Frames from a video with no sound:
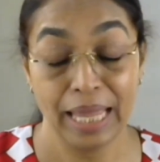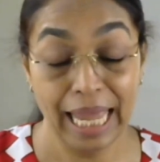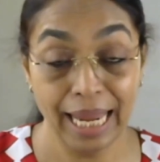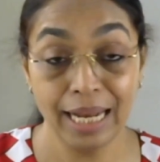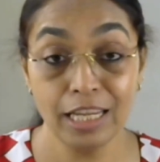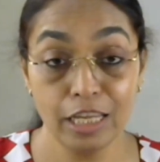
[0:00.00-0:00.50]

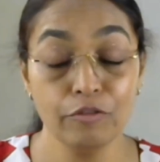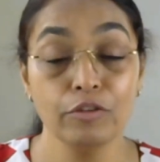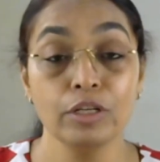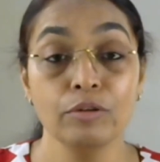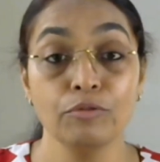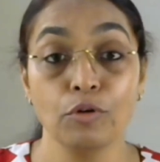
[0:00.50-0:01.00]
and
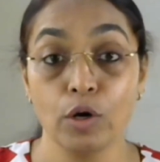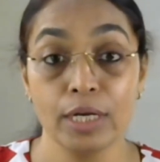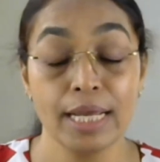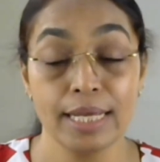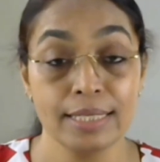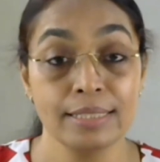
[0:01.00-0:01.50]
even for
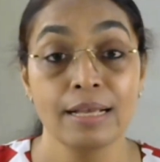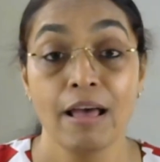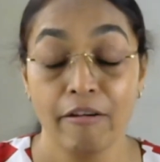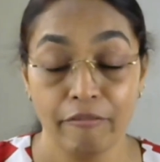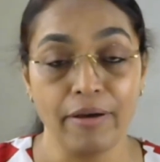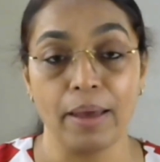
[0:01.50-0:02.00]
his
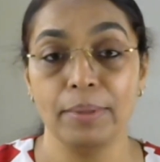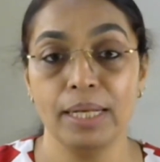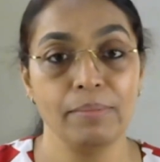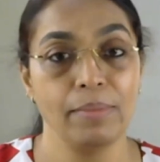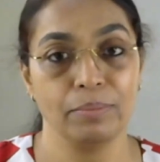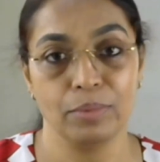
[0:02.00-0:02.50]

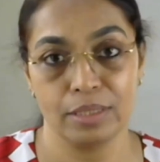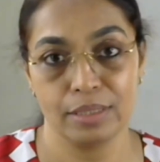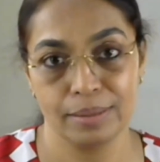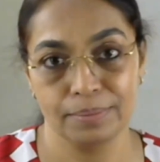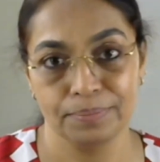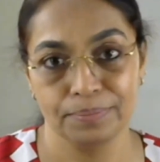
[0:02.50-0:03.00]
family members.